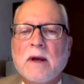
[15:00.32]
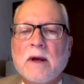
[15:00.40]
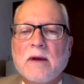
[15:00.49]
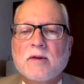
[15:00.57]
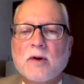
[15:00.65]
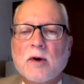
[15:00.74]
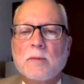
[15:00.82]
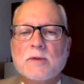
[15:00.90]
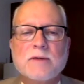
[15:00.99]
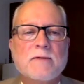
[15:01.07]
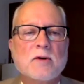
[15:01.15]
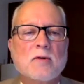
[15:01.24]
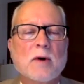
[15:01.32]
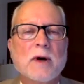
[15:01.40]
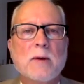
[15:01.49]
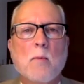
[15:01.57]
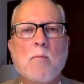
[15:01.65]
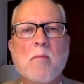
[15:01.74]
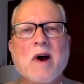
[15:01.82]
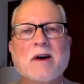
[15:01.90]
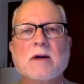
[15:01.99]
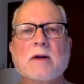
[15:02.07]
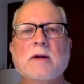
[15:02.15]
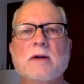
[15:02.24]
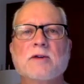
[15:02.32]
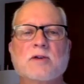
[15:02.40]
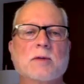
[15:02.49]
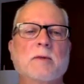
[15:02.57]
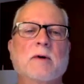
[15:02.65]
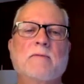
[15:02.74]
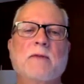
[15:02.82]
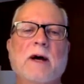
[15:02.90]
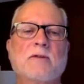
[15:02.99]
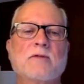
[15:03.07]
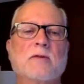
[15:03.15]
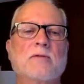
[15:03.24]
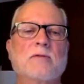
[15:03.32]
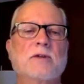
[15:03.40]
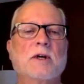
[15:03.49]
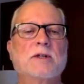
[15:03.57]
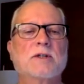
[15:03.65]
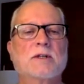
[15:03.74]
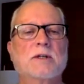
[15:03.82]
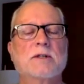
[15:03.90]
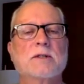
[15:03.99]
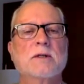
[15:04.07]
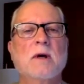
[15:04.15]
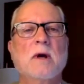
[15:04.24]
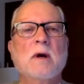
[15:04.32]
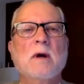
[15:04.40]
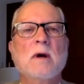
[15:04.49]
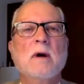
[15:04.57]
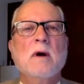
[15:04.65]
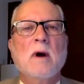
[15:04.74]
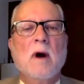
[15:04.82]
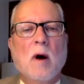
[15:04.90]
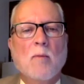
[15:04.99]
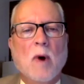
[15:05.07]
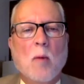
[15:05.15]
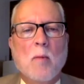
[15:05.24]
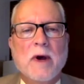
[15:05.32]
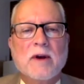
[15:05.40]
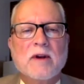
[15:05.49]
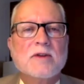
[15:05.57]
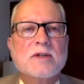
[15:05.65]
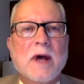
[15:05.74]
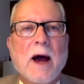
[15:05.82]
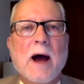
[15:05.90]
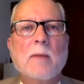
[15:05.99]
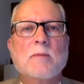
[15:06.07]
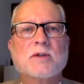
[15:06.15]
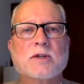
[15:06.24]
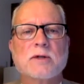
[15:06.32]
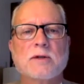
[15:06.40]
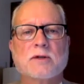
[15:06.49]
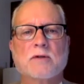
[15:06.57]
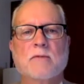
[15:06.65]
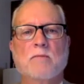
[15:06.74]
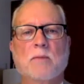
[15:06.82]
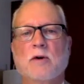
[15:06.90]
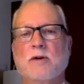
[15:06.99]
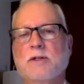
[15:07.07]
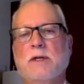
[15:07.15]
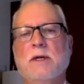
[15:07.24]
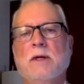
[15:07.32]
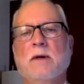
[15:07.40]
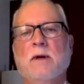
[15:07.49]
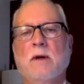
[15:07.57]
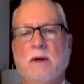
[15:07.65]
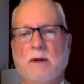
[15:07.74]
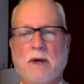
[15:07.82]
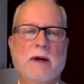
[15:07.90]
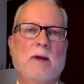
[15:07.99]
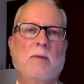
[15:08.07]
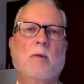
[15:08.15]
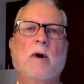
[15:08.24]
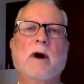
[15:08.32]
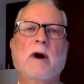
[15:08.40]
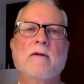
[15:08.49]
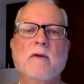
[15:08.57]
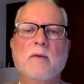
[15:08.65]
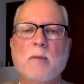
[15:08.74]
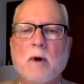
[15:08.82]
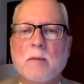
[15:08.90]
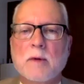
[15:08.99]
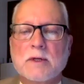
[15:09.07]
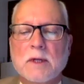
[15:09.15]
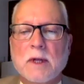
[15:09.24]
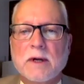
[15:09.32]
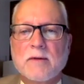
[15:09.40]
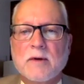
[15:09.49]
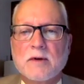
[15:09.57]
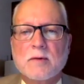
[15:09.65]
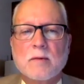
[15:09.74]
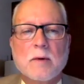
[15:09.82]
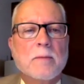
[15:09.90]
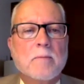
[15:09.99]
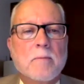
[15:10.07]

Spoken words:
in terms of the great mechanism of natural justice, a momentous absence of mercy, not in private moments like this one,